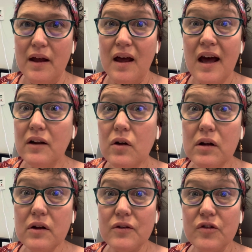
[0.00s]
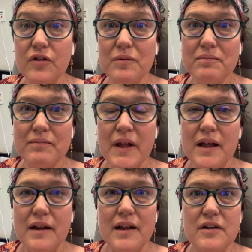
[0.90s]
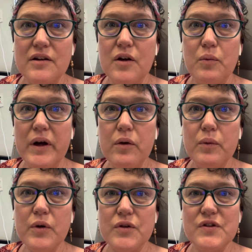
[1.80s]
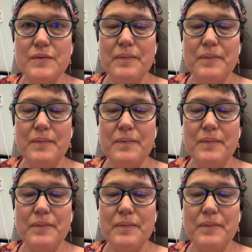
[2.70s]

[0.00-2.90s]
had got lost. They didn't know where it was.